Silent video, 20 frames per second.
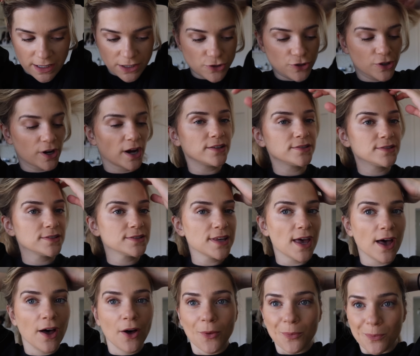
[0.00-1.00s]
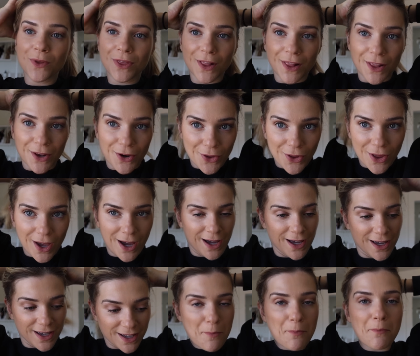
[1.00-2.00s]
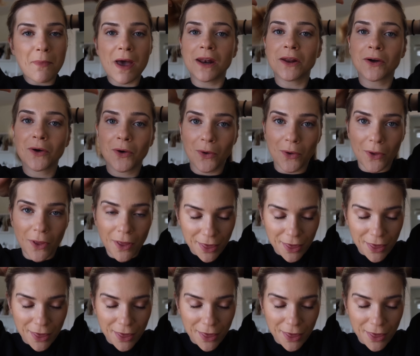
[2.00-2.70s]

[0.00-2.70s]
need your guys' help with a little medical